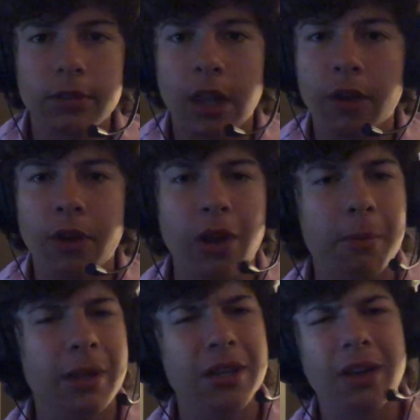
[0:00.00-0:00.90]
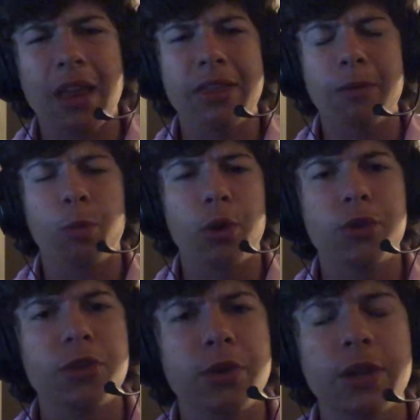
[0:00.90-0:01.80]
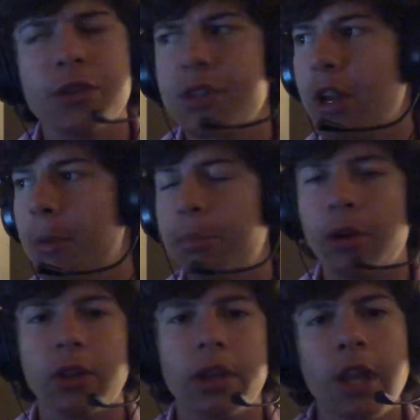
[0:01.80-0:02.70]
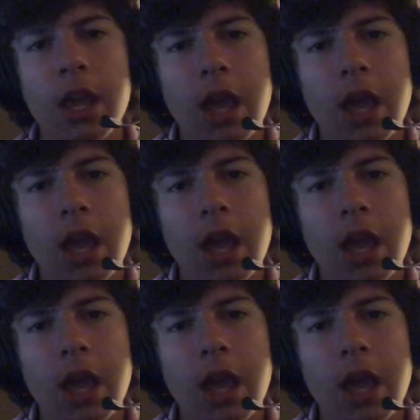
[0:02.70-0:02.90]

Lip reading: I don't know how many years. I think 1 or 2 years there in Brooklyn.